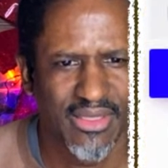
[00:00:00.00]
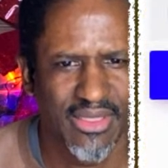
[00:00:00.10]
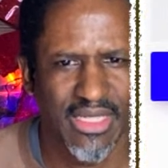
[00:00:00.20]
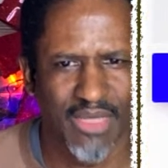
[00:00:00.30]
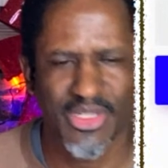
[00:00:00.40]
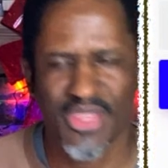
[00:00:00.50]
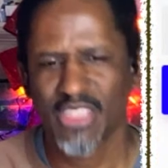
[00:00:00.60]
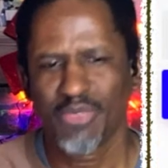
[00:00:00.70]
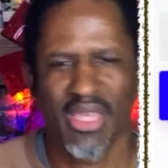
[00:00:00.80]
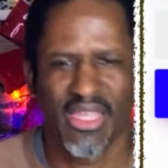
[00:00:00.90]
come to
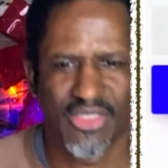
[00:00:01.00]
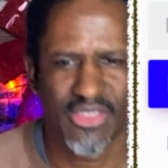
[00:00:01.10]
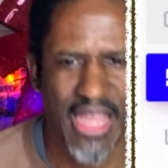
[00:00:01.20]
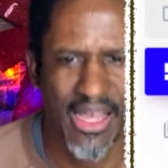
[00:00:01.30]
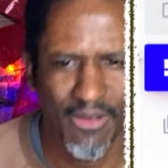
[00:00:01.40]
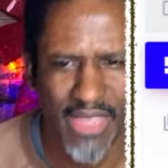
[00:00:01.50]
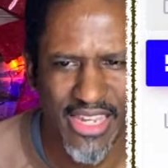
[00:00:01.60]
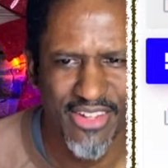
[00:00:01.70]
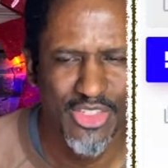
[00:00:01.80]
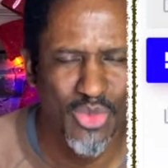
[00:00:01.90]
this page. Now,
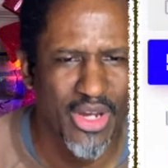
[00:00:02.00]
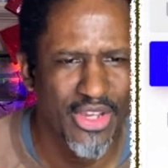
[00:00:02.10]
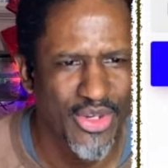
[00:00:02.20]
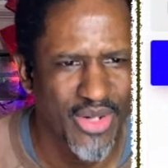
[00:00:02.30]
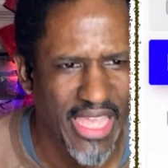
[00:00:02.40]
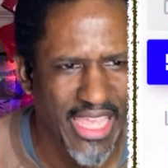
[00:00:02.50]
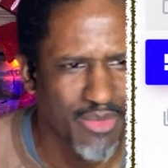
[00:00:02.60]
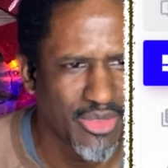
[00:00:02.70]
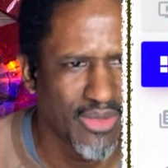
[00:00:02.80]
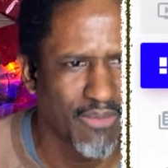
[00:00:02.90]
here is where you're
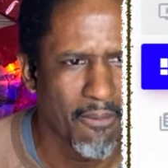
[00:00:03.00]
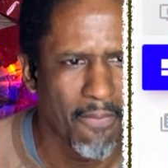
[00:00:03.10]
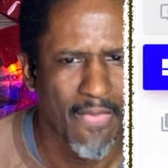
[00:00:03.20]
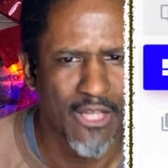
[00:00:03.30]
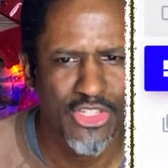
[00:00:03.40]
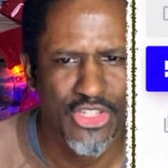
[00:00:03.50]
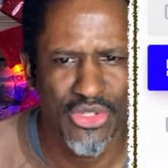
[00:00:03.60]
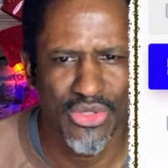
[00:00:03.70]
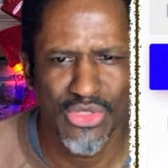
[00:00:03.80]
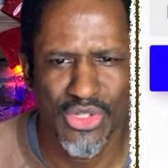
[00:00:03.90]
able
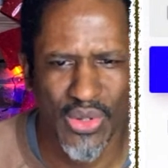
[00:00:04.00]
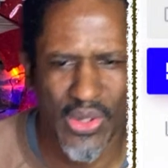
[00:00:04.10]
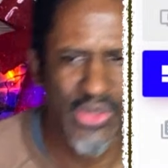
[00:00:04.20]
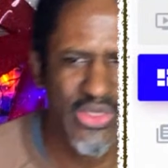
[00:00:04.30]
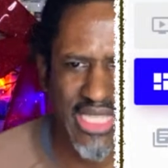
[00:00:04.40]
to do all